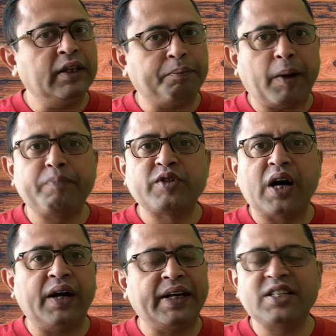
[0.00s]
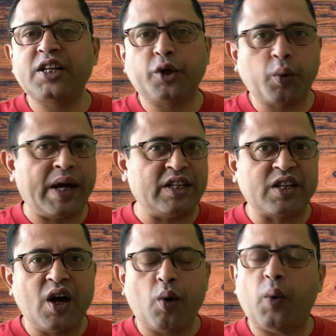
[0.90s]
The pups are tested
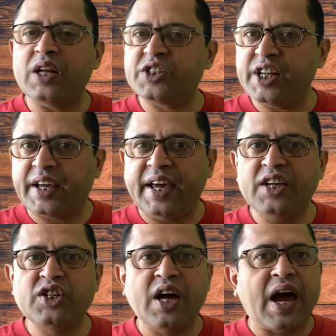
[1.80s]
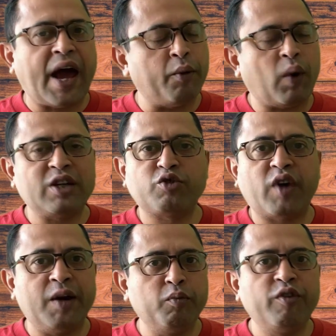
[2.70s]
twice, once in a cage and once
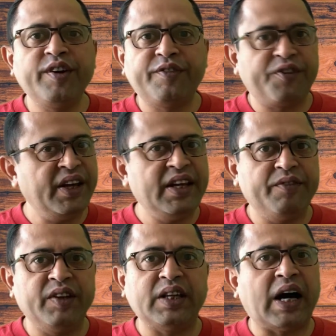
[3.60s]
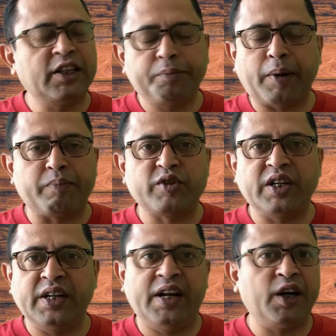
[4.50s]
while moving freely with other pups
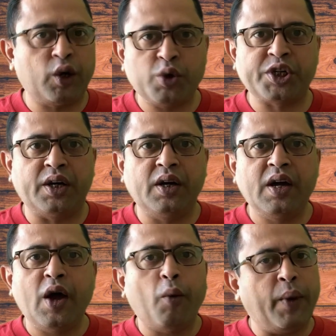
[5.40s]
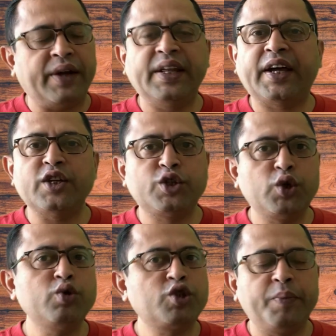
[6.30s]
in an enclosure, where they can
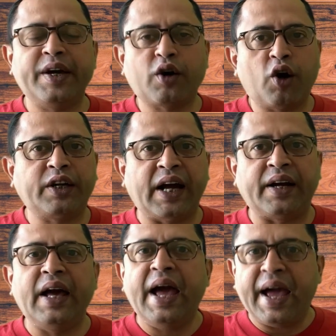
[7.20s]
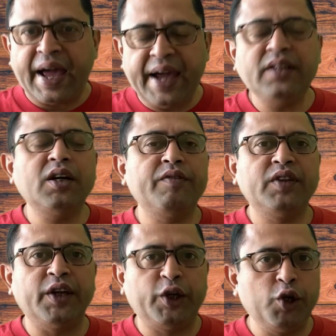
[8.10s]
choose to make contact either
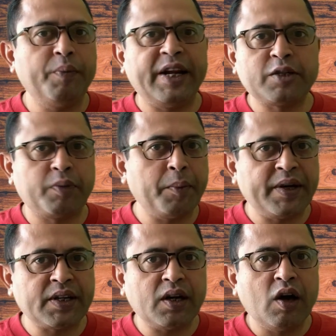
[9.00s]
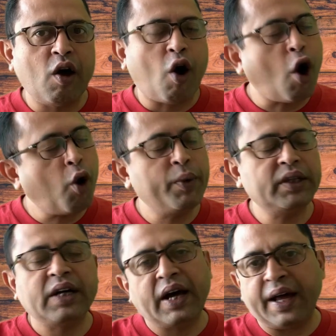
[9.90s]
with the human experimenter or
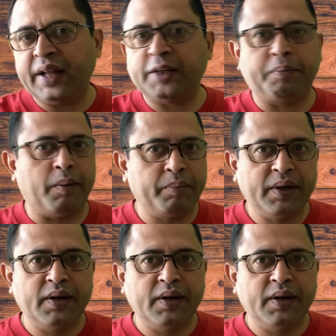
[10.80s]
with another pup.